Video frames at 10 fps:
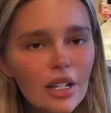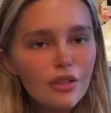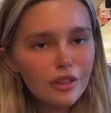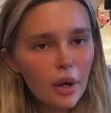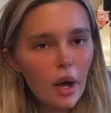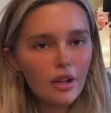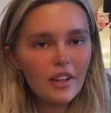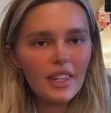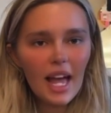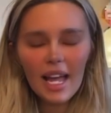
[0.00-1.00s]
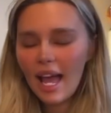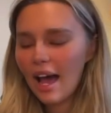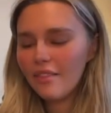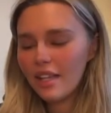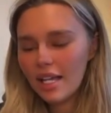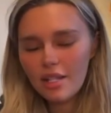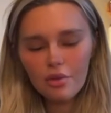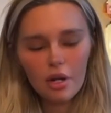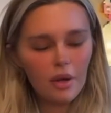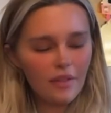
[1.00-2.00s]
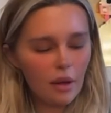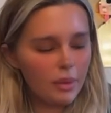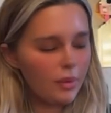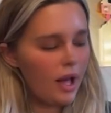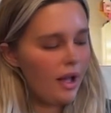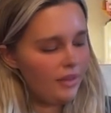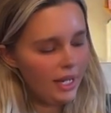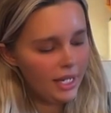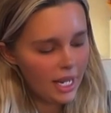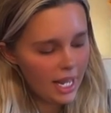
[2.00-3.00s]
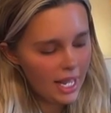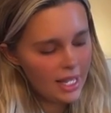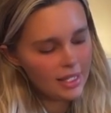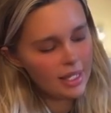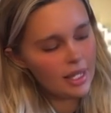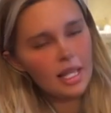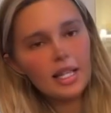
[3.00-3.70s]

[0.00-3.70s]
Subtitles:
Last little throwover that I have that I don't know if I'll be wearing is